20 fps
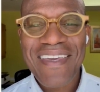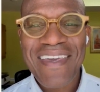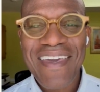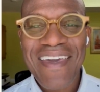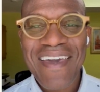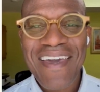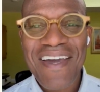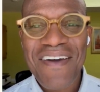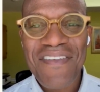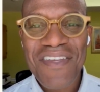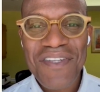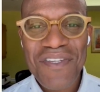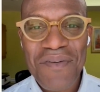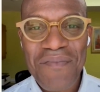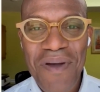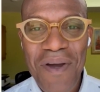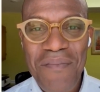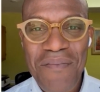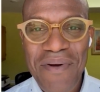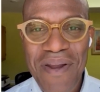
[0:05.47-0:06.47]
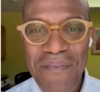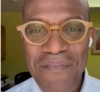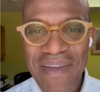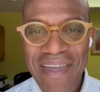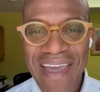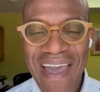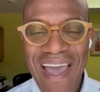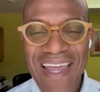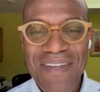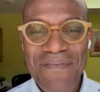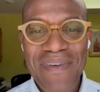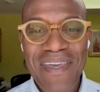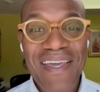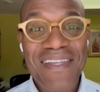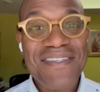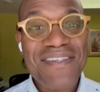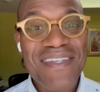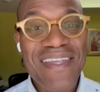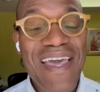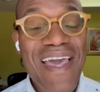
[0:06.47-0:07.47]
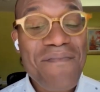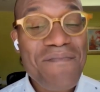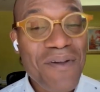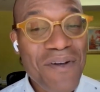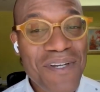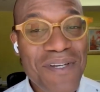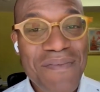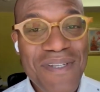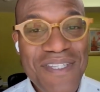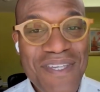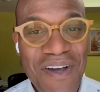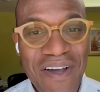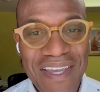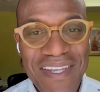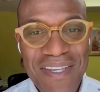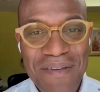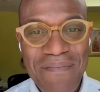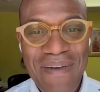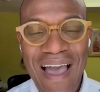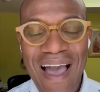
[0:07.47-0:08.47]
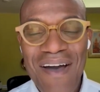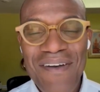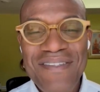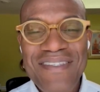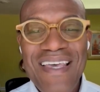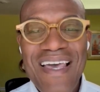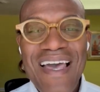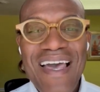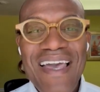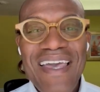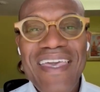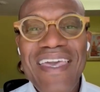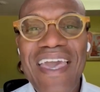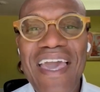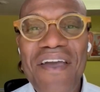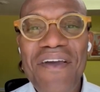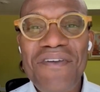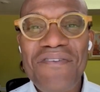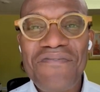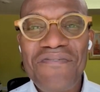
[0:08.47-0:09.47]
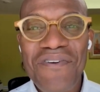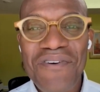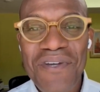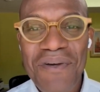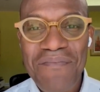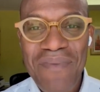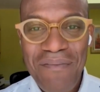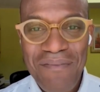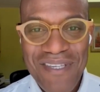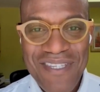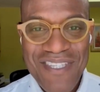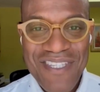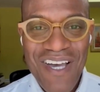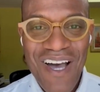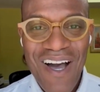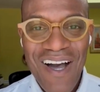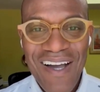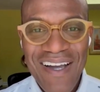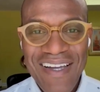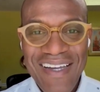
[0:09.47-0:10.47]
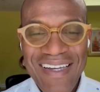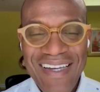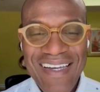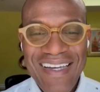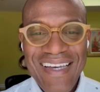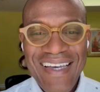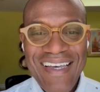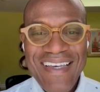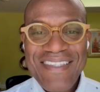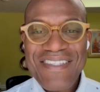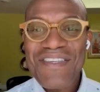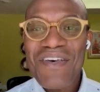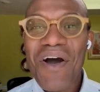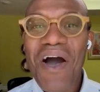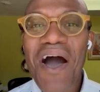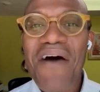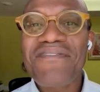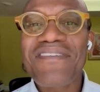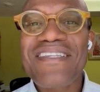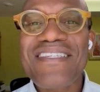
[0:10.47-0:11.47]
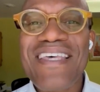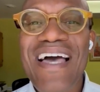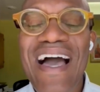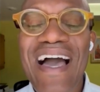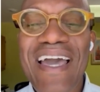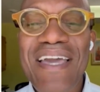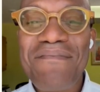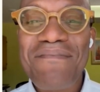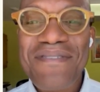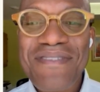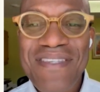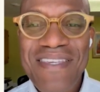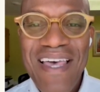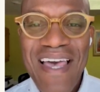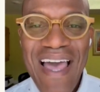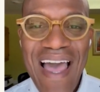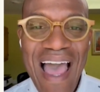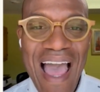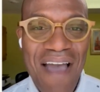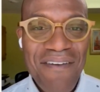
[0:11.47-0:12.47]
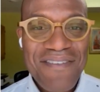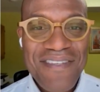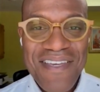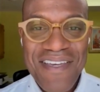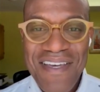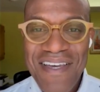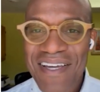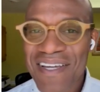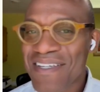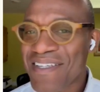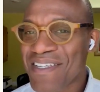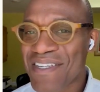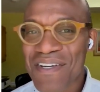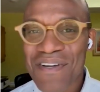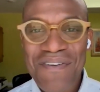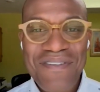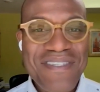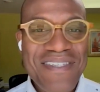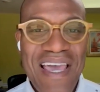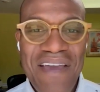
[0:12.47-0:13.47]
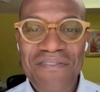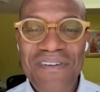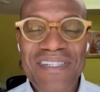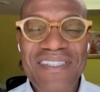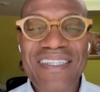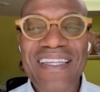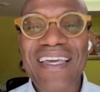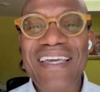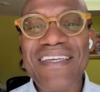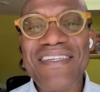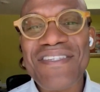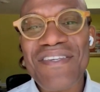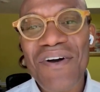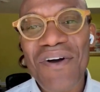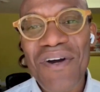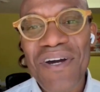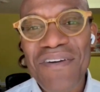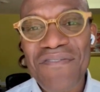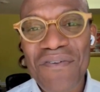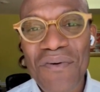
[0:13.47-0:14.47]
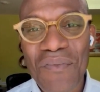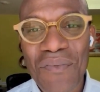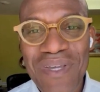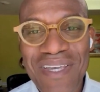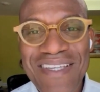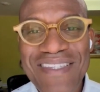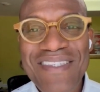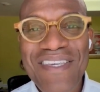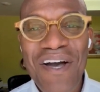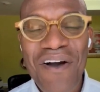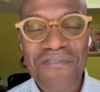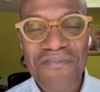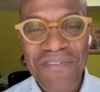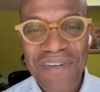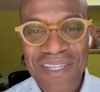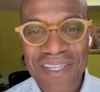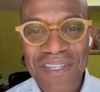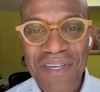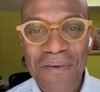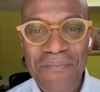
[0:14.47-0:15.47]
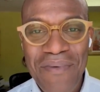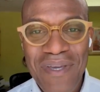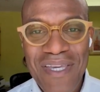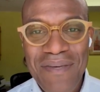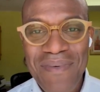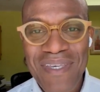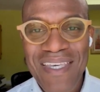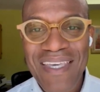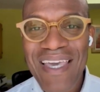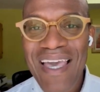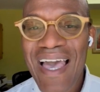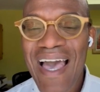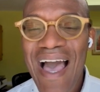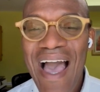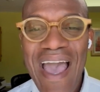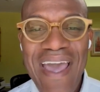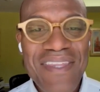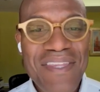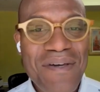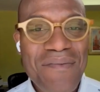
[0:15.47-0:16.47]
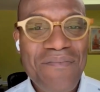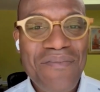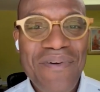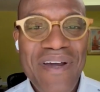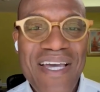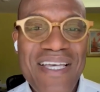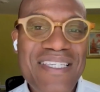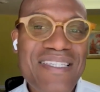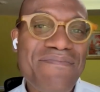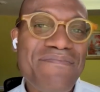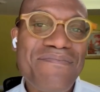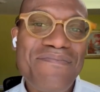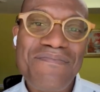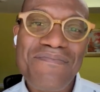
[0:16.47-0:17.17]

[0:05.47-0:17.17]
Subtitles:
here of the Newborn Prep Academy, and today I'm going to be talking about caring for your baby's tongue. So oftentimes after, several days or even weeks of feeding your baby, either breast